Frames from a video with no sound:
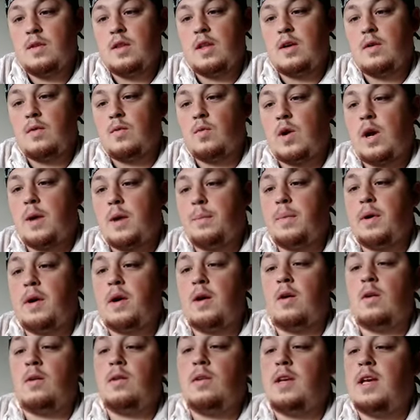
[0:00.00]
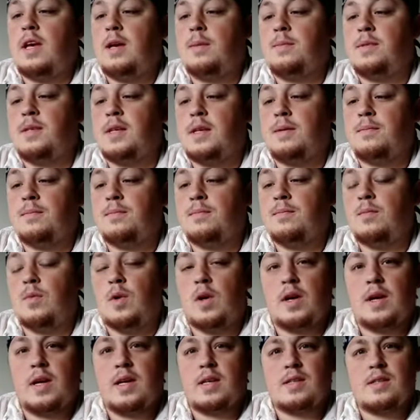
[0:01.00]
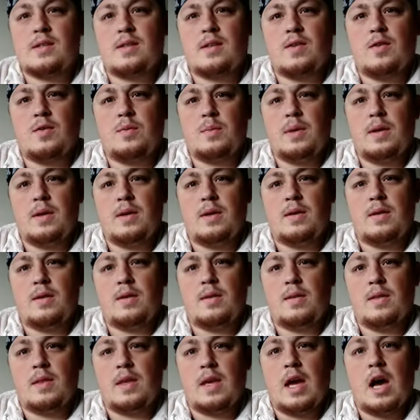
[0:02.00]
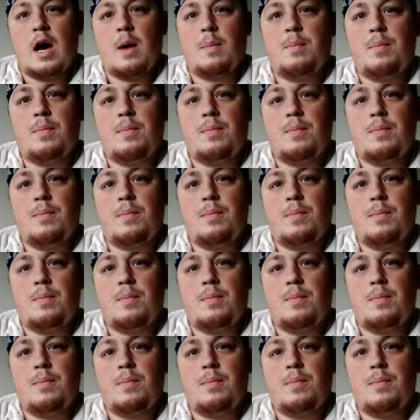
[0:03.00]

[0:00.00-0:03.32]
Right barrel, empty. Well, I guess that would be the